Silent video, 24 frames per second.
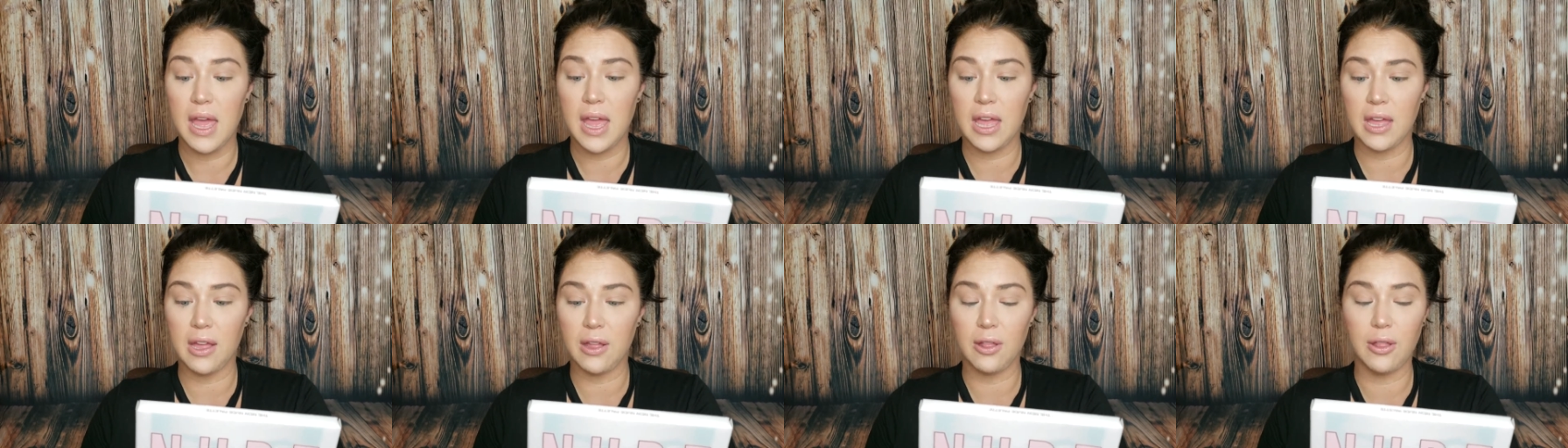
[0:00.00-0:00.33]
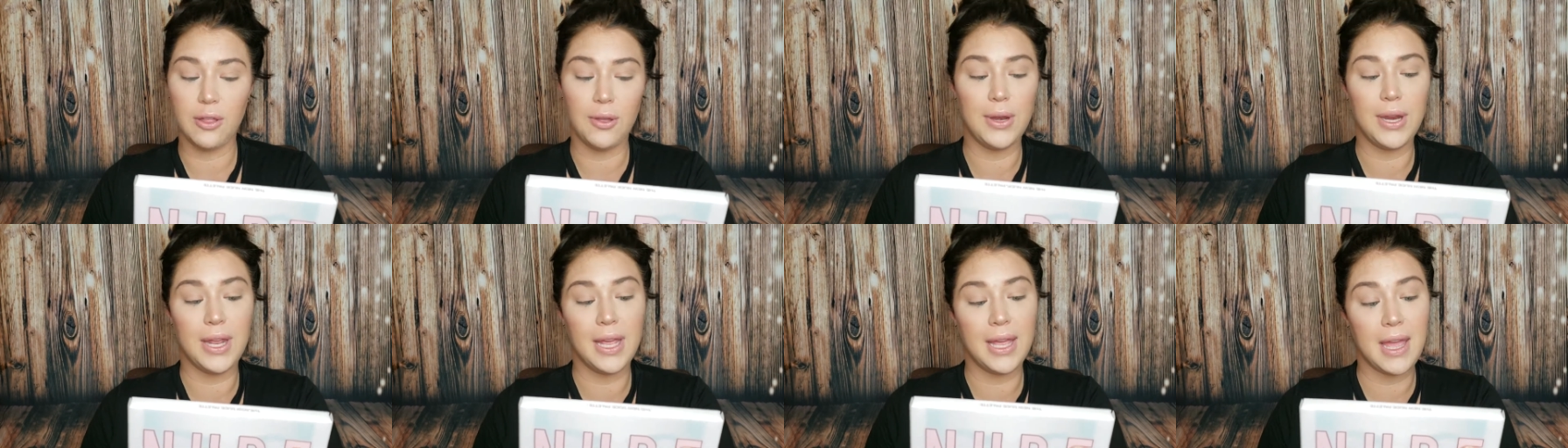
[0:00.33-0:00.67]

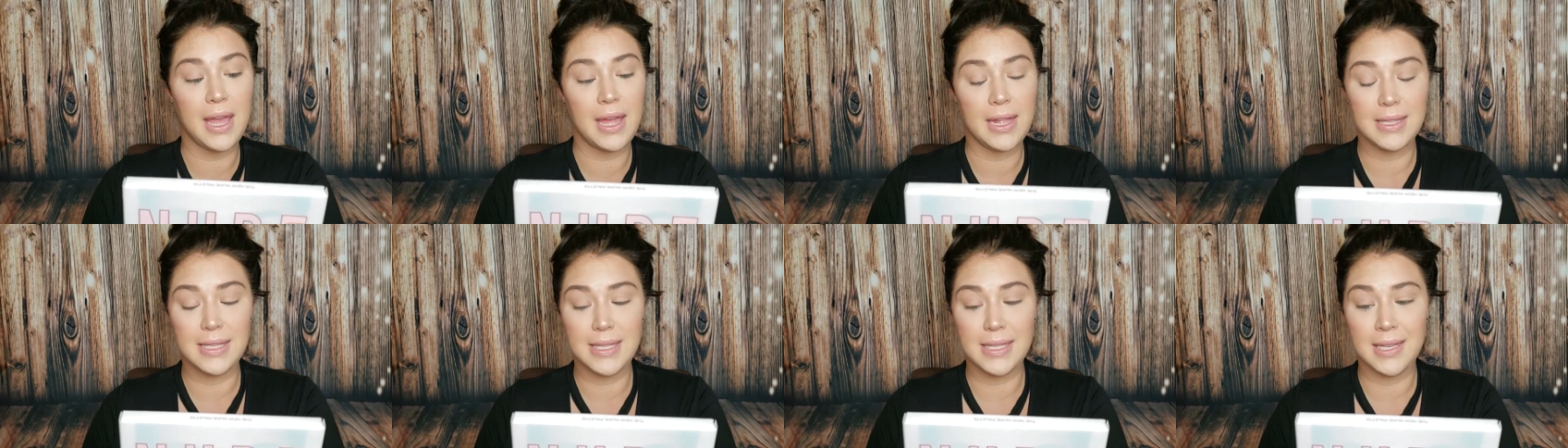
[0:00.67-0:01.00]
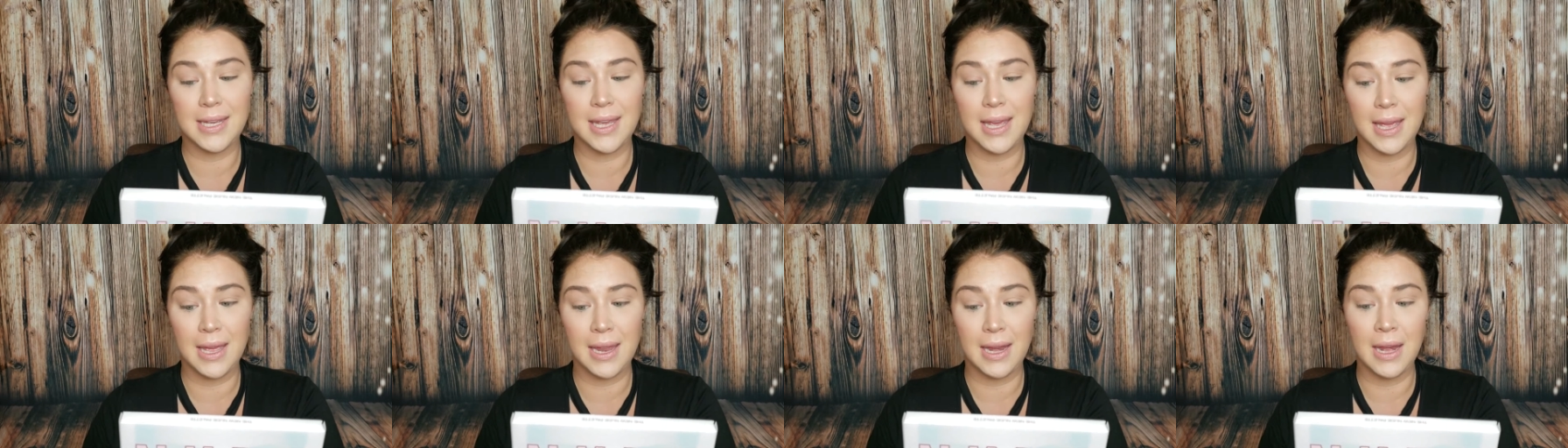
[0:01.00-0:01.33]
including
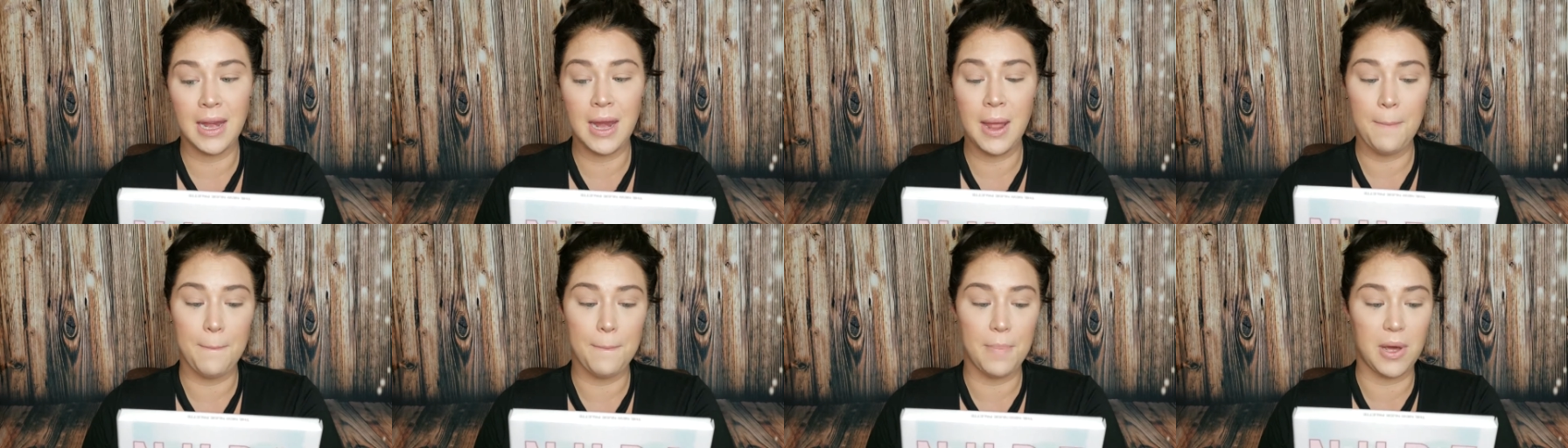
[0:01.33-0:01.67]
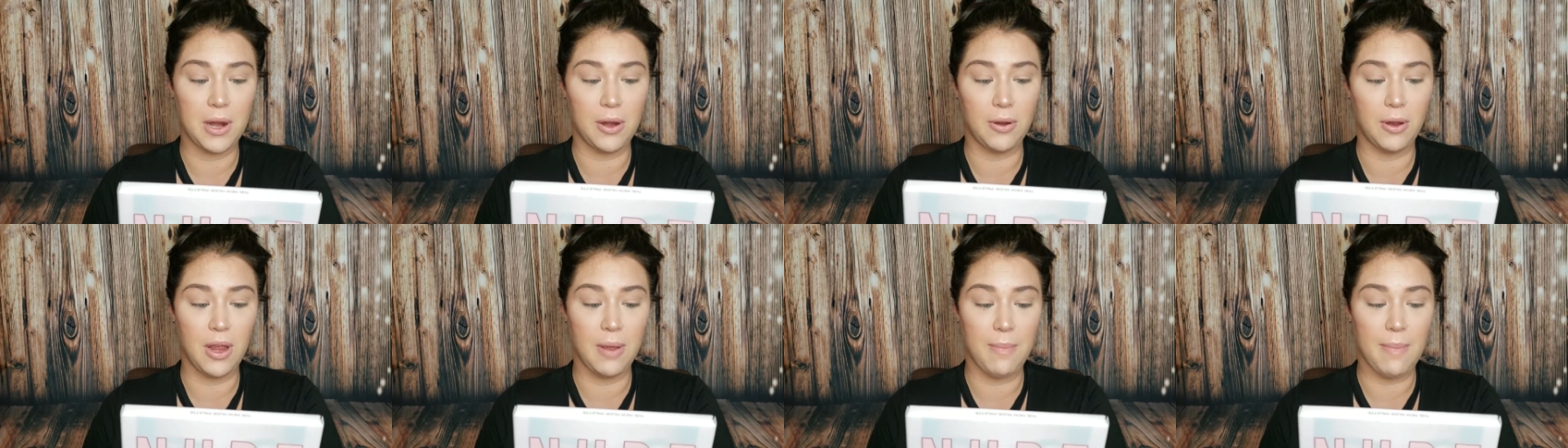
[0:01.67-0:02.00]
ten
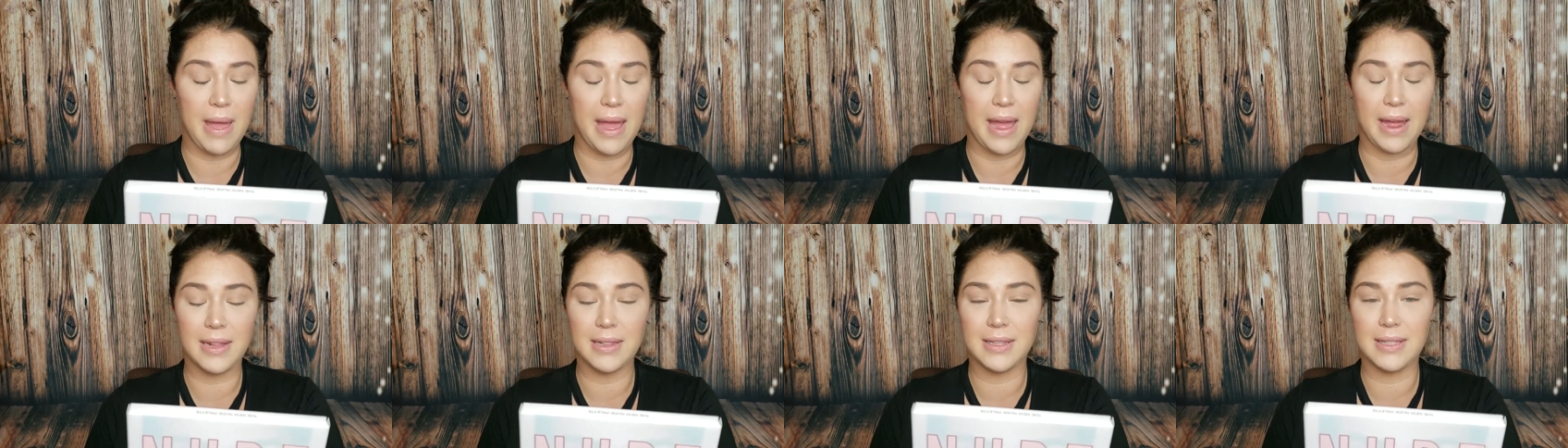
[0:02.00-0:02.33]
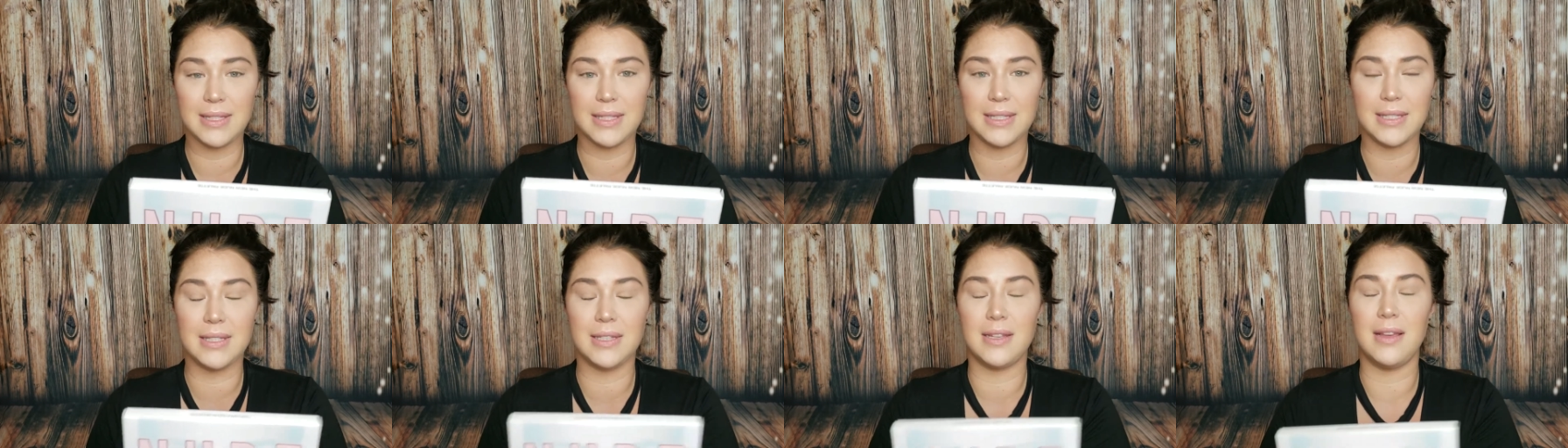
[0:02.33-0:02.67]
buttery
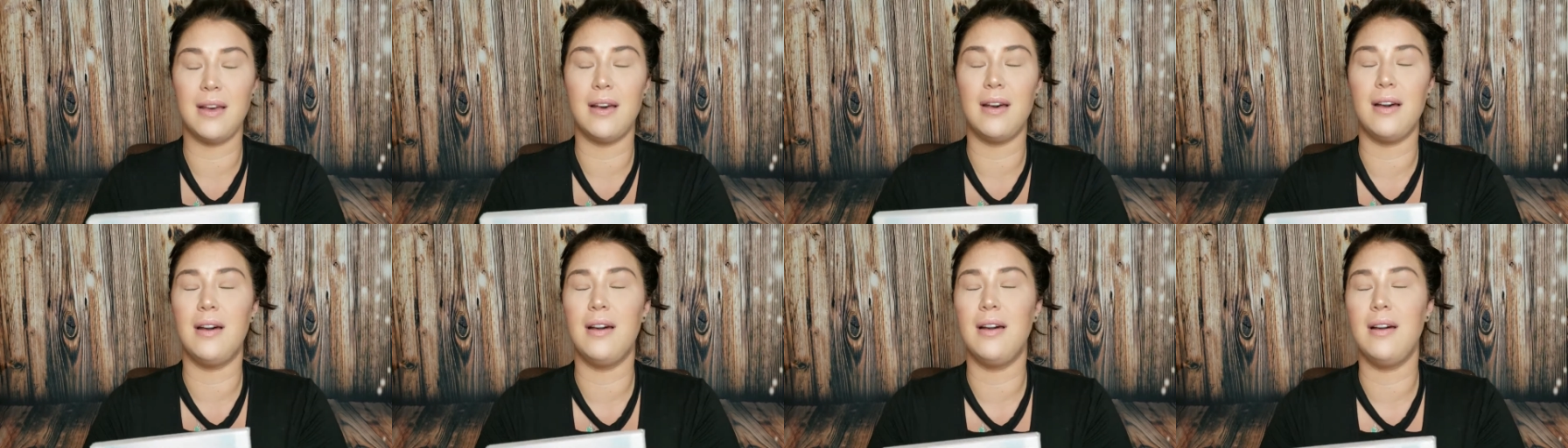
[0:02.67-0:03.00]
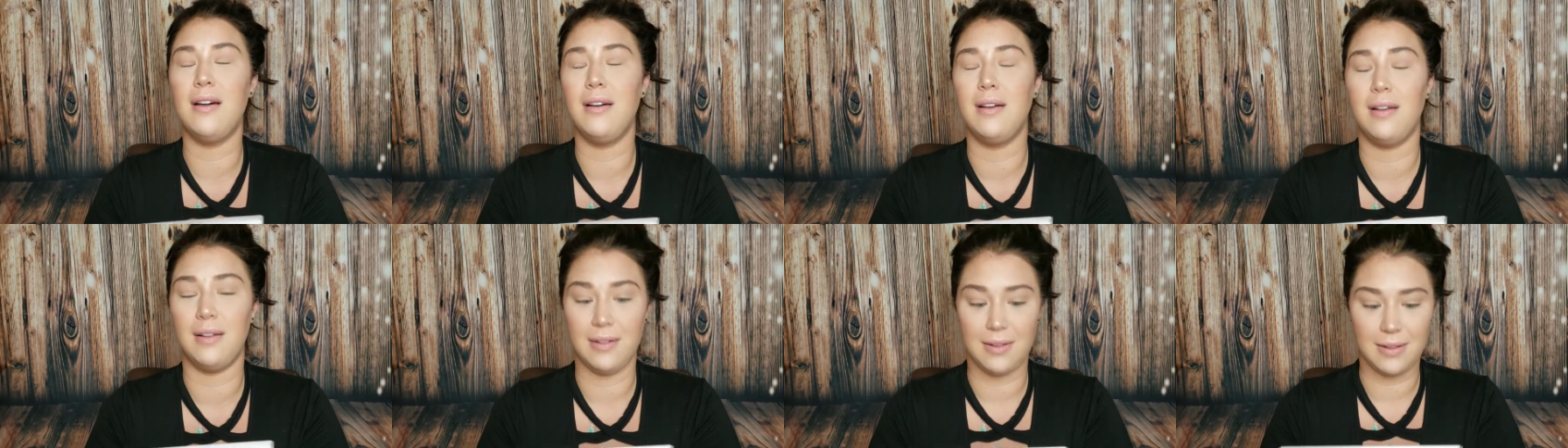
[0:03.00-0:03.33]
mattes,
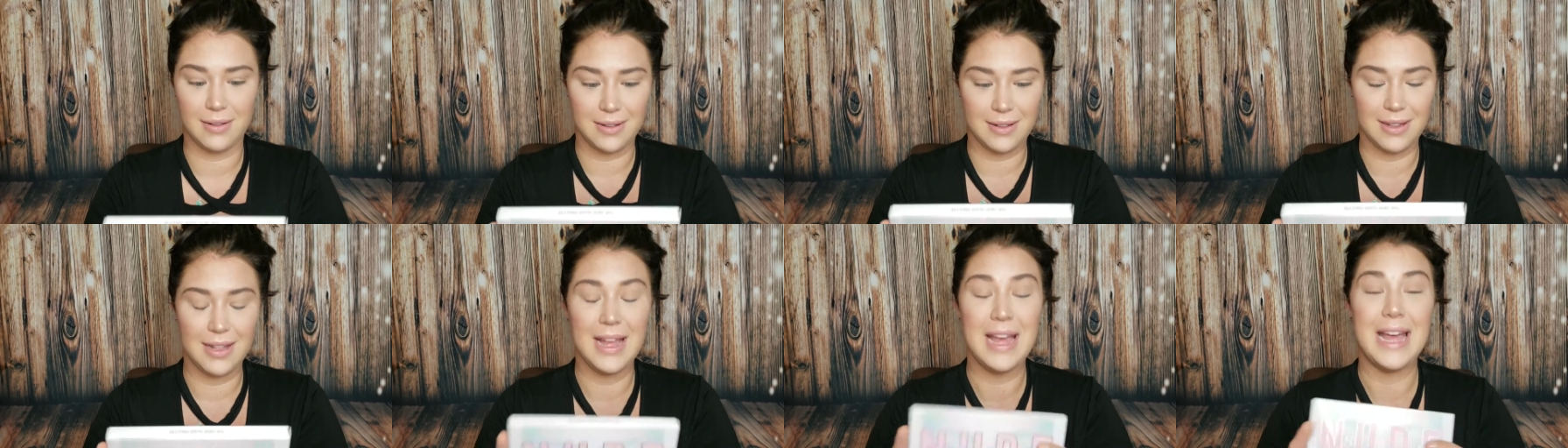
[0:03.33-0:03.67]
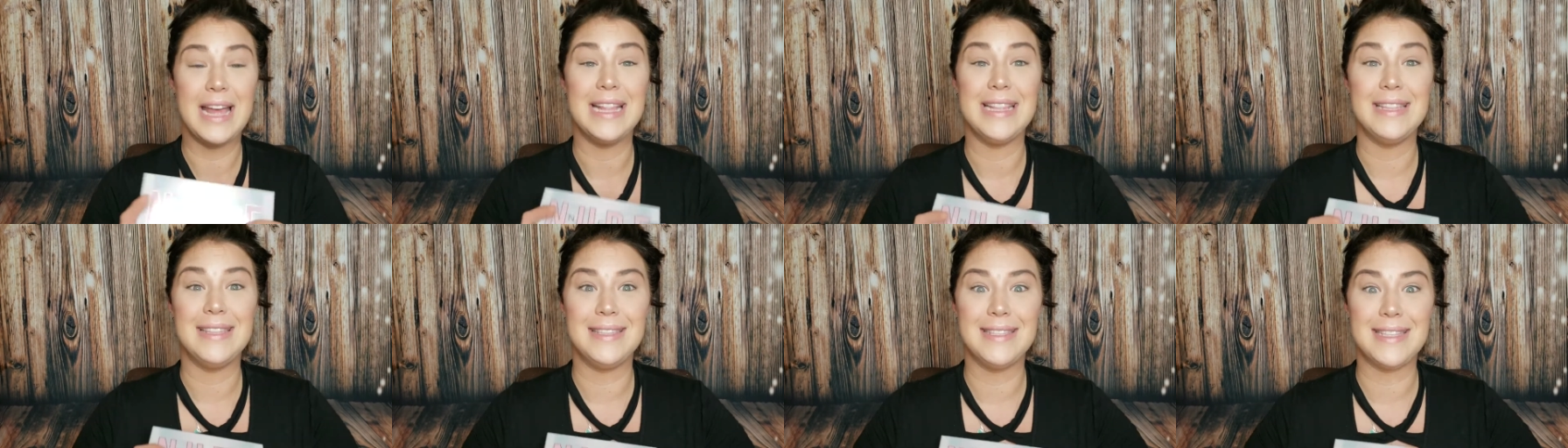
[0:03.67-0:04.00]
ugh,
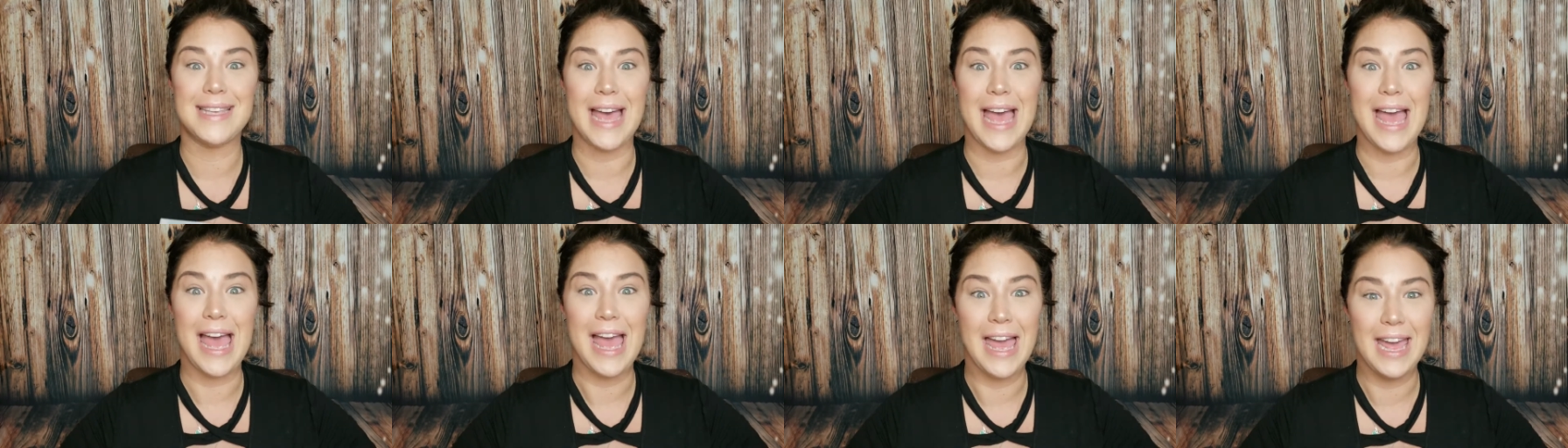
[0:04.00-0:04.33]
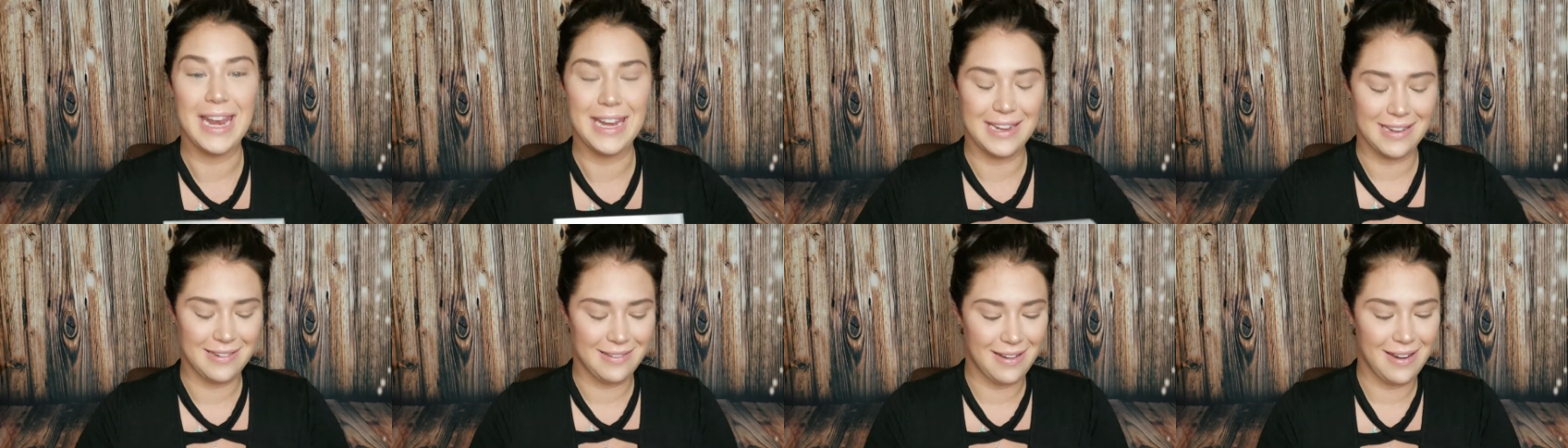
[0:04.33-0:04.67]

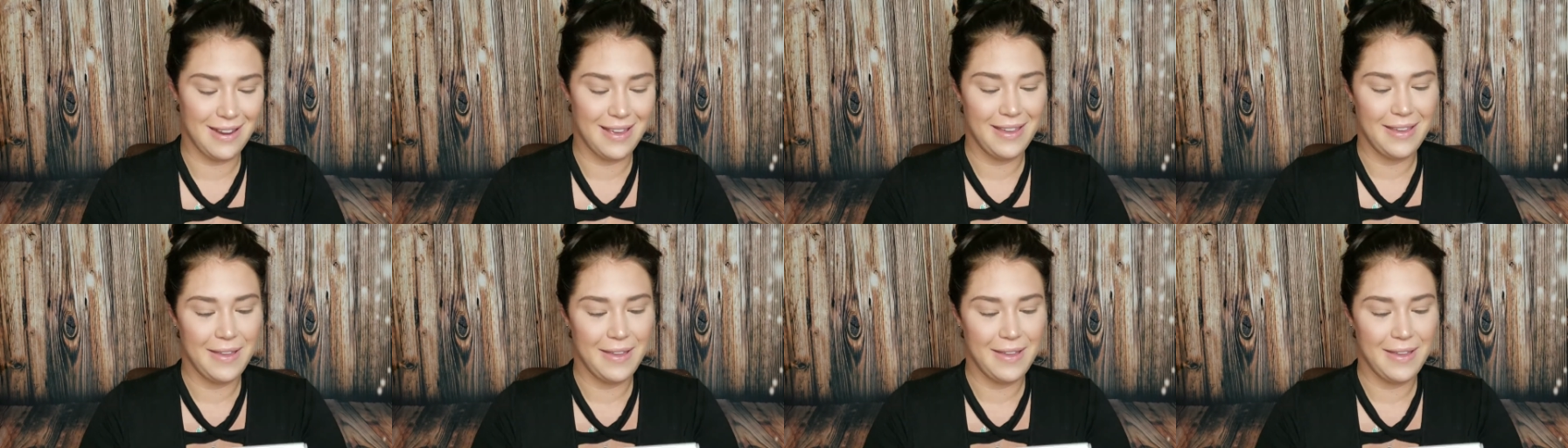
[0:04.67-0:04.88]
ten,